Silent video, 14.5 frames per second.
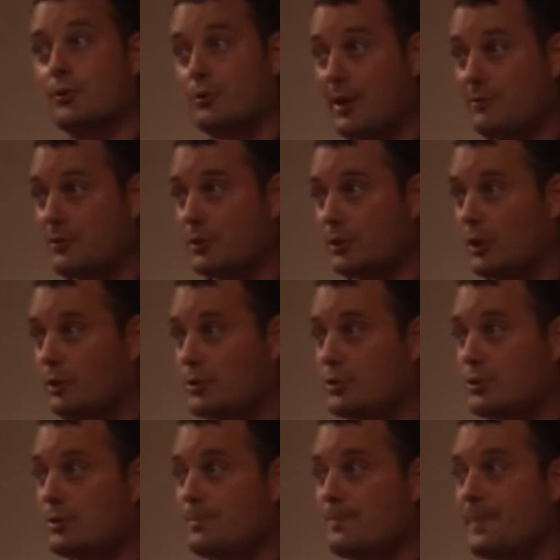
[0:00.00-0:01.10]
threat for
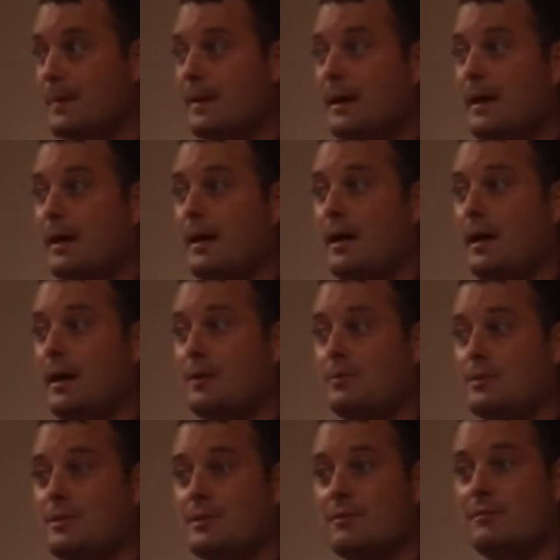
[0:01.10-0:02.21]
closure. I
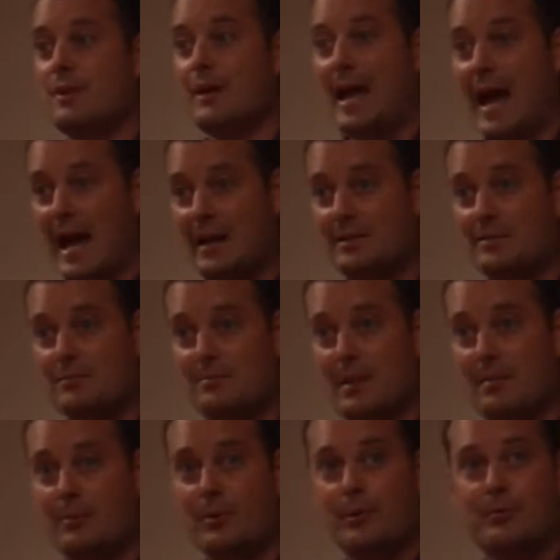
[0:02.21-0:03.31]
was a very active
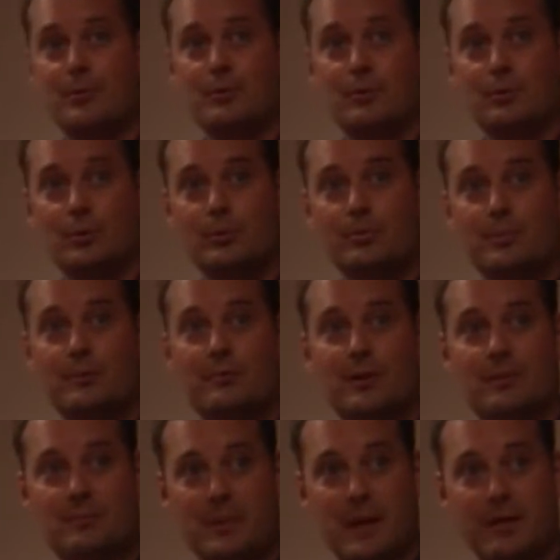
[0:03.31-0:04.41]
member of the group of
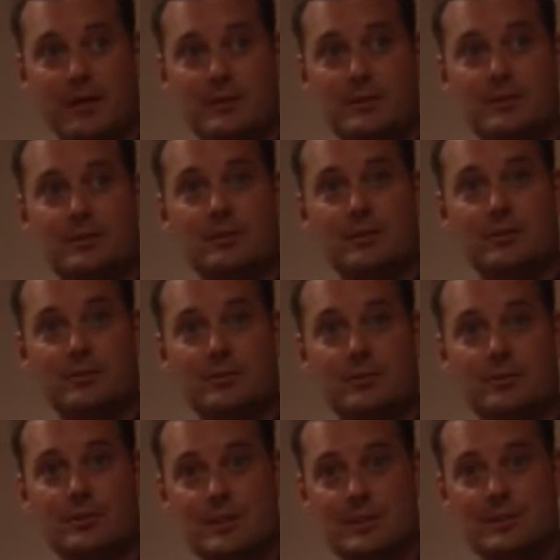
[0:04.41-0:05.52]
parents and
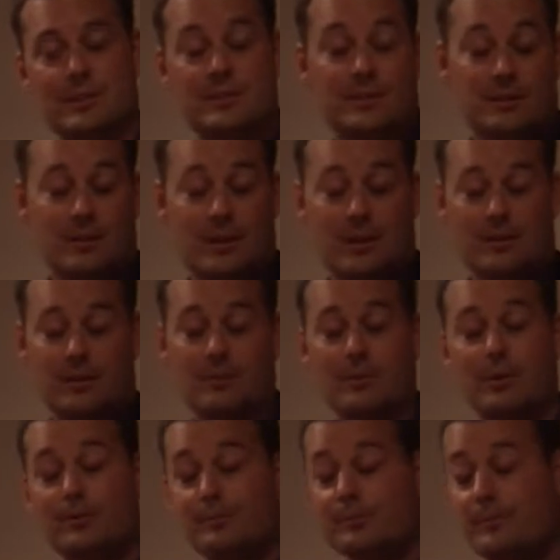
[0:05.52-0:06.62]
concerned citizens and
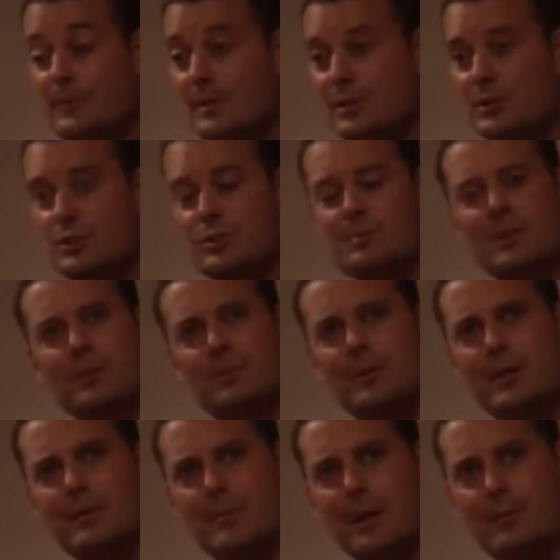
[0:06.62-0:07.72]

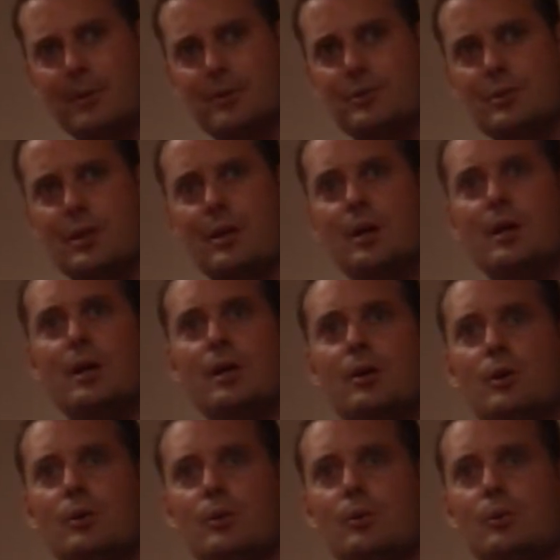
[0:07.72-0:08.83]
community members
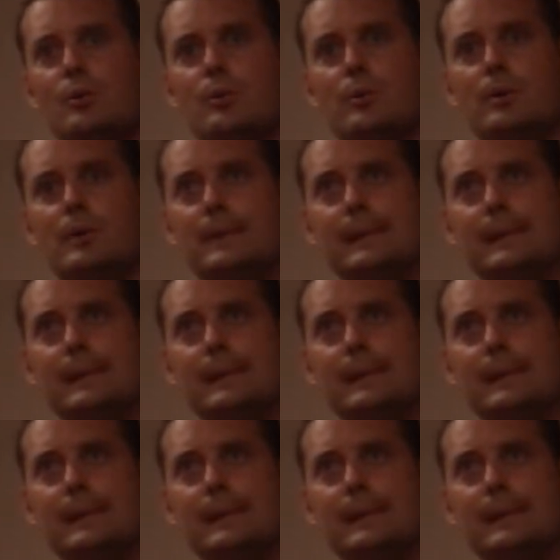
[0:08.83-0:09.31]
who